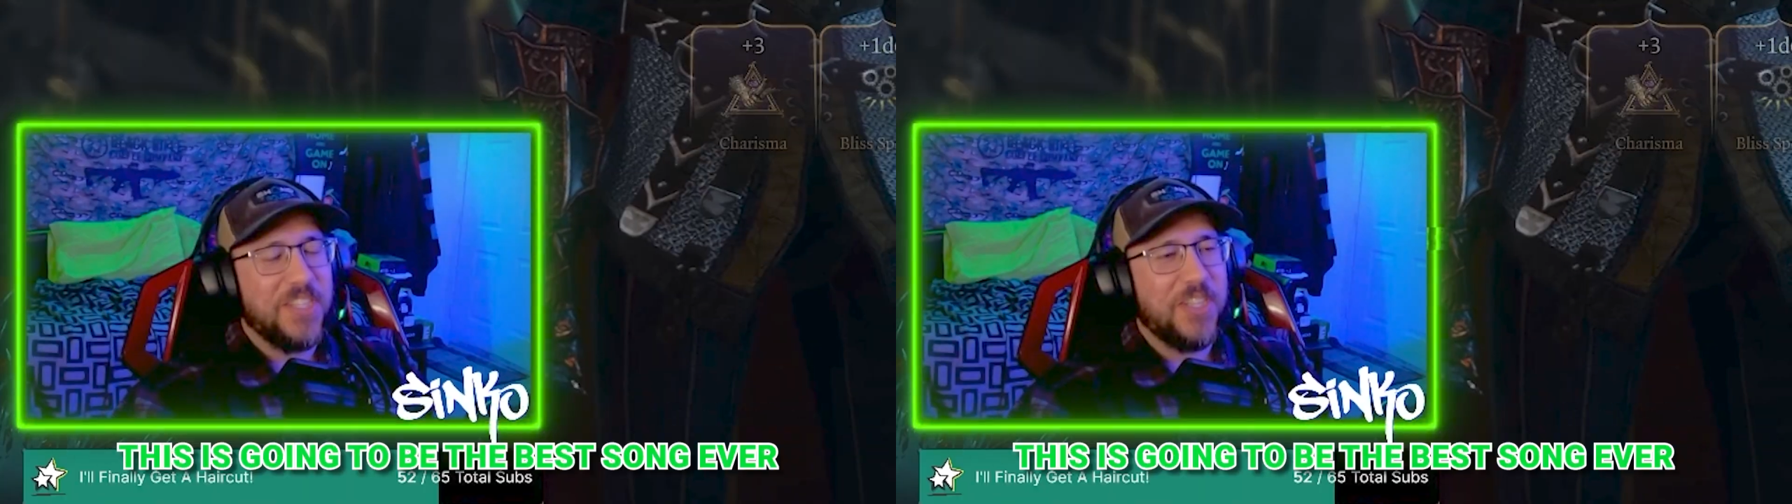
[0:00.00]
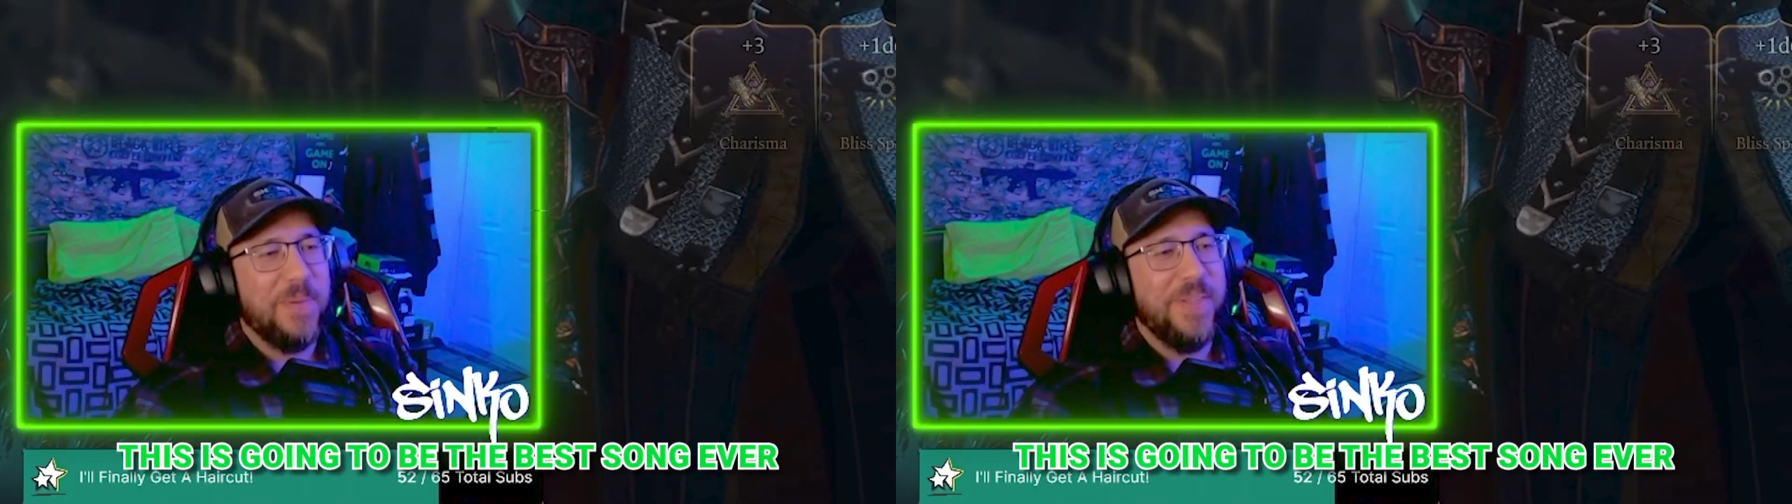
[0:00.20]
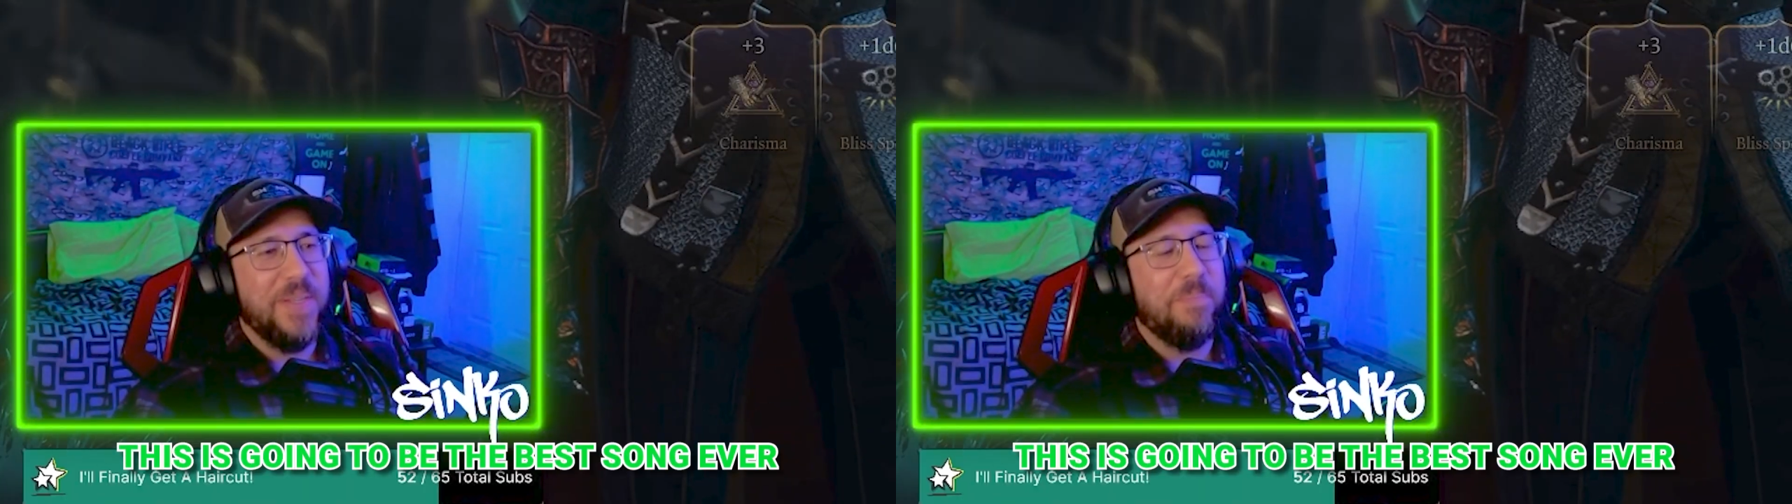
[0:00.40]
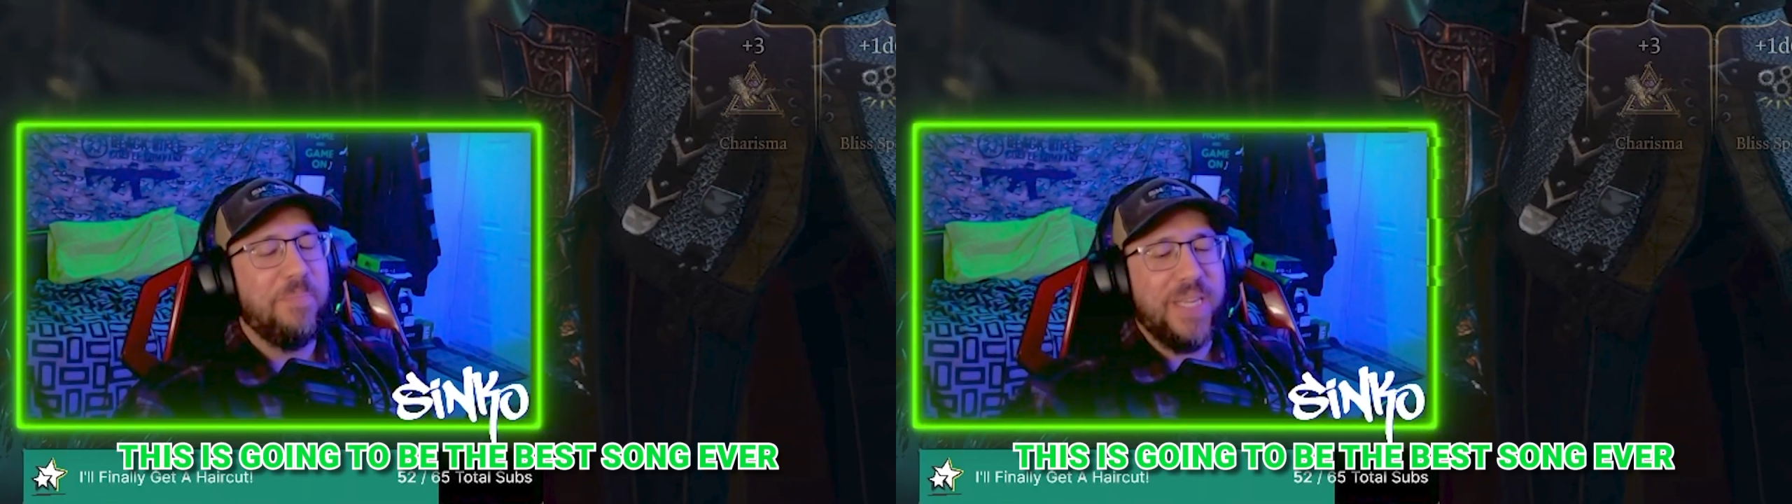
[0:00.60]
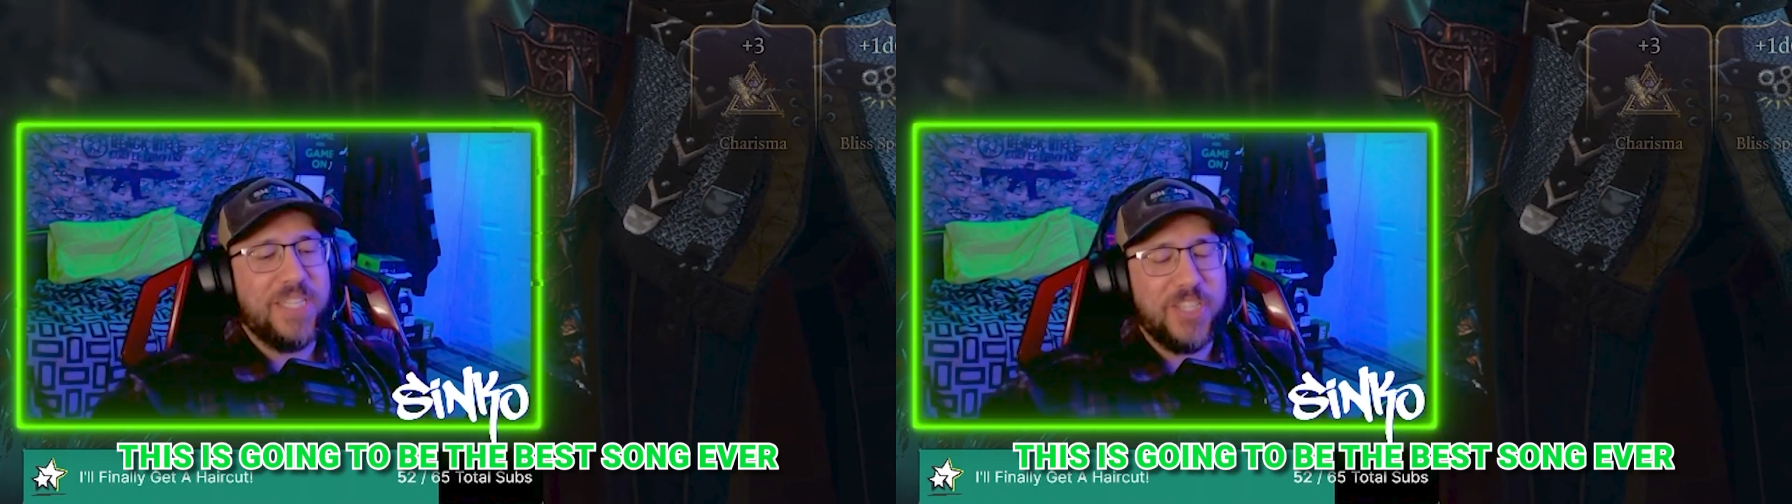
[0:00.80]
is gonna be the
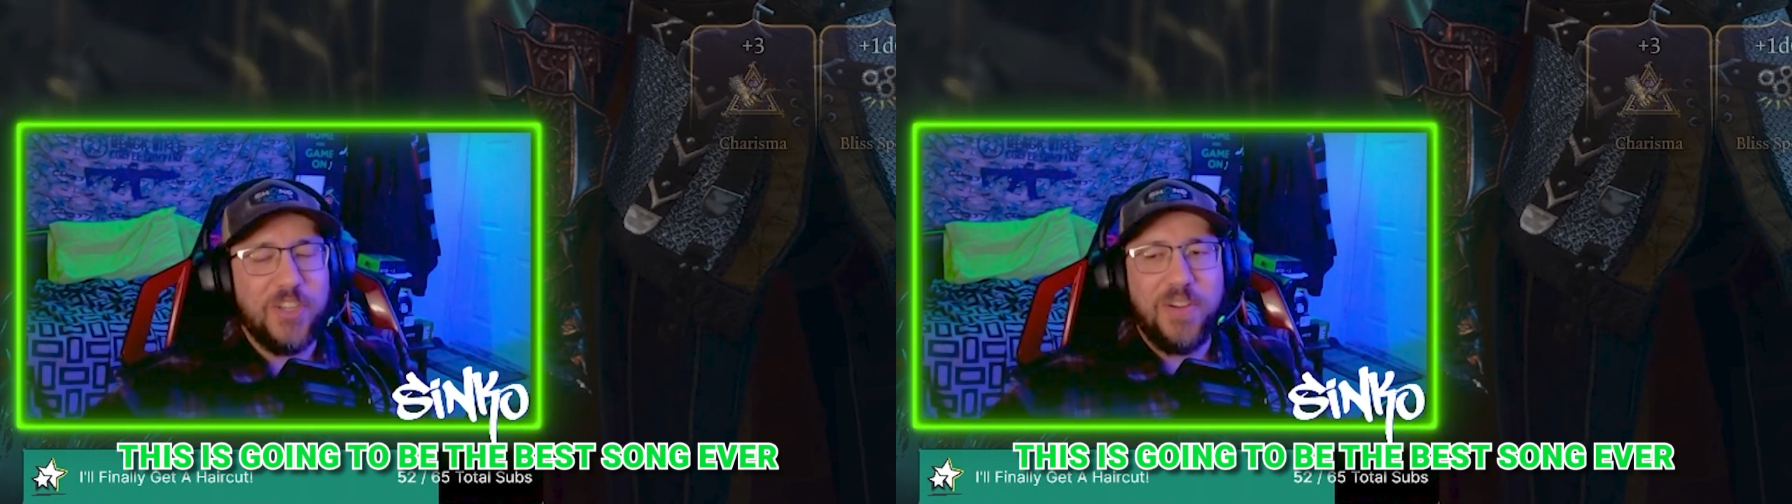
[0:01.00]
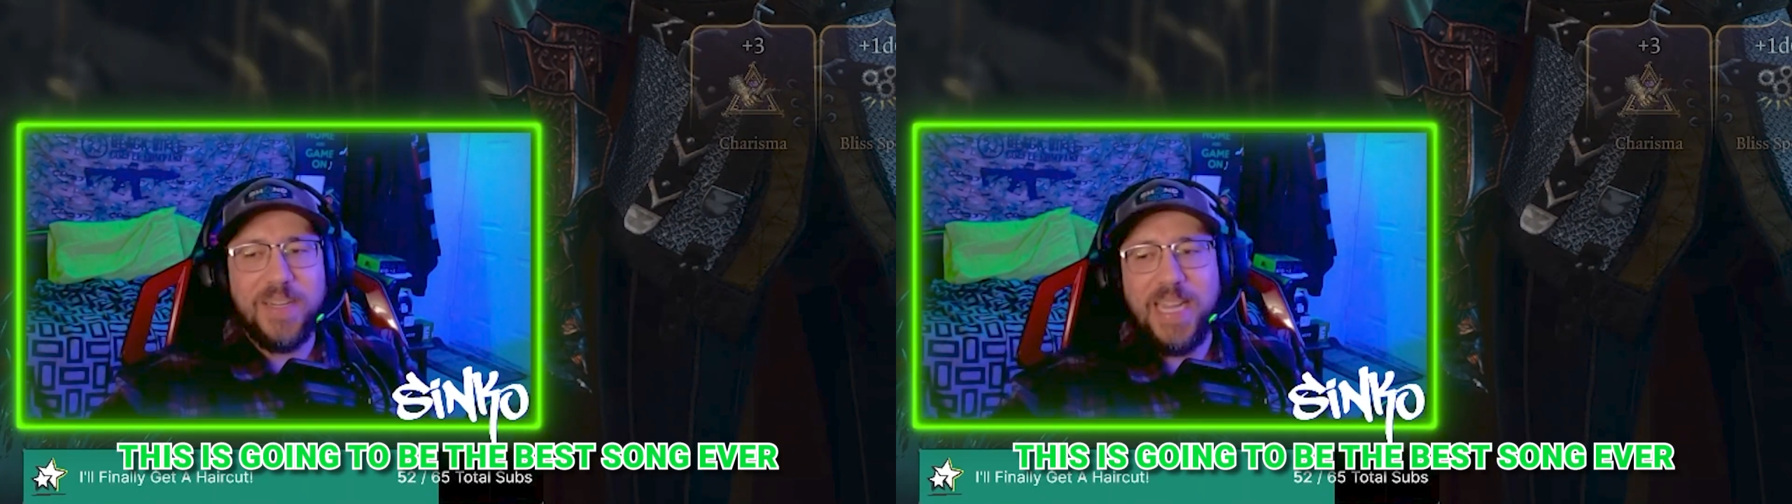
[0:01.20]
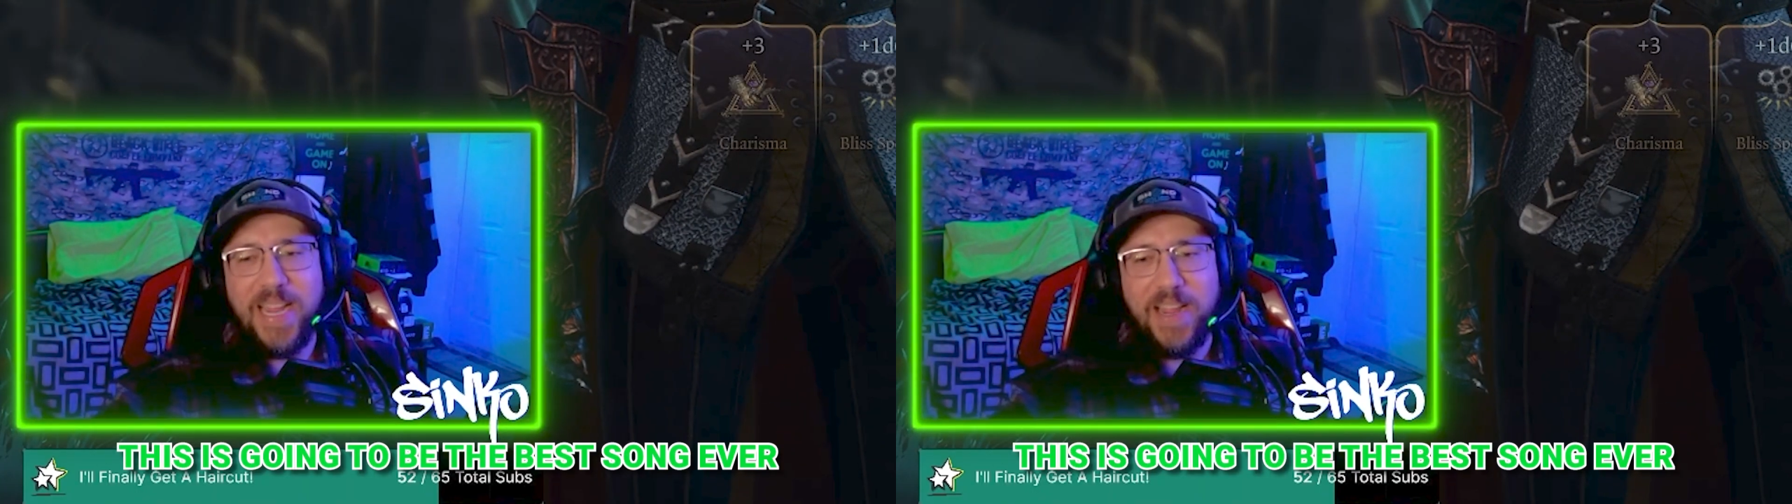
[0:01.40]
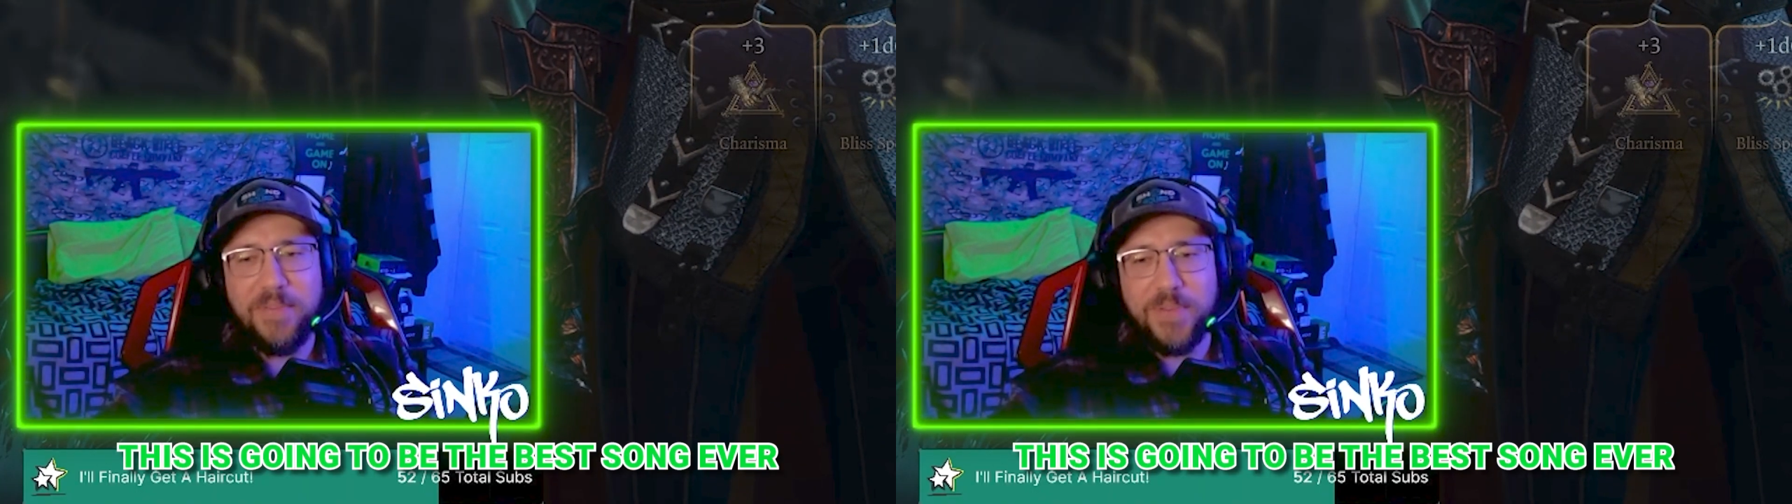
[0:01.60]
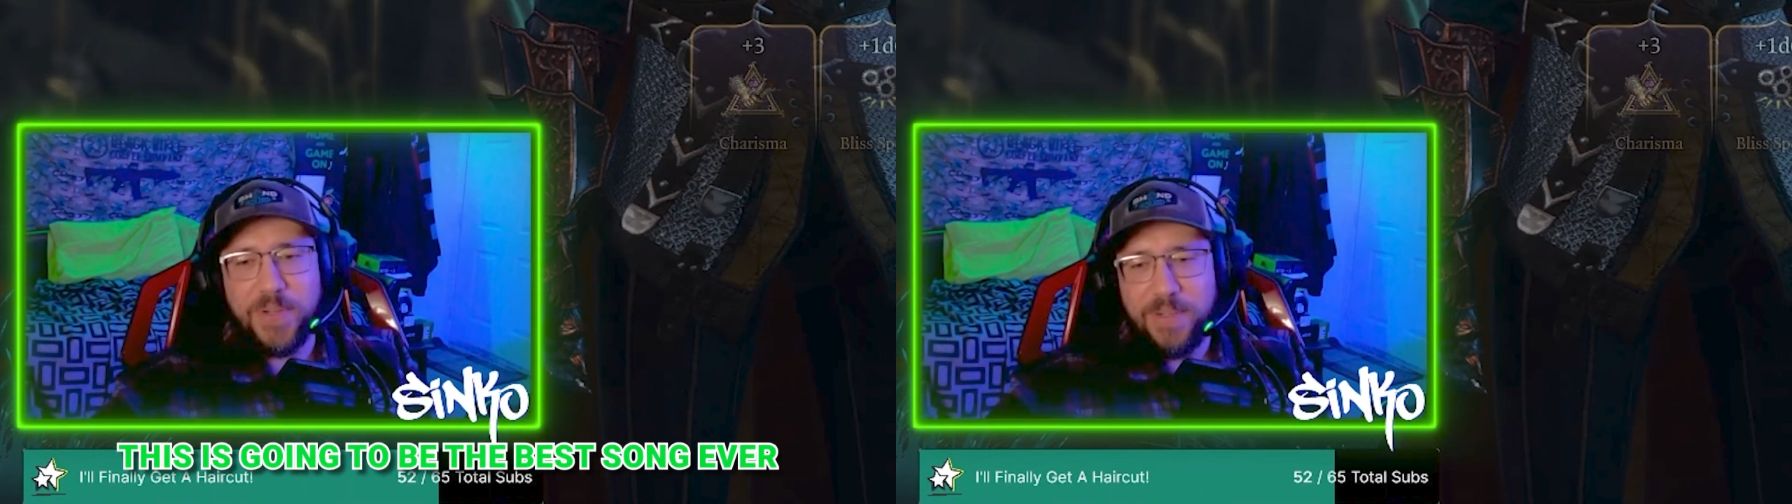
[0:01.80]
best song
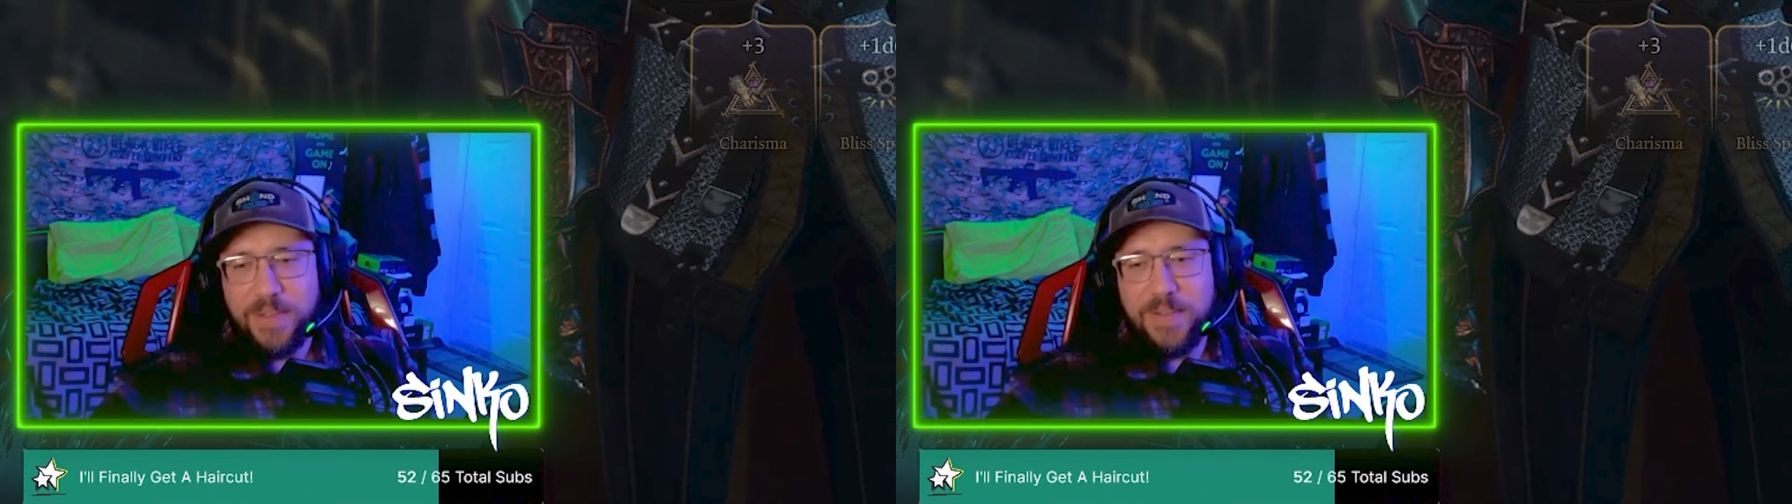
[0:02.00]
ever.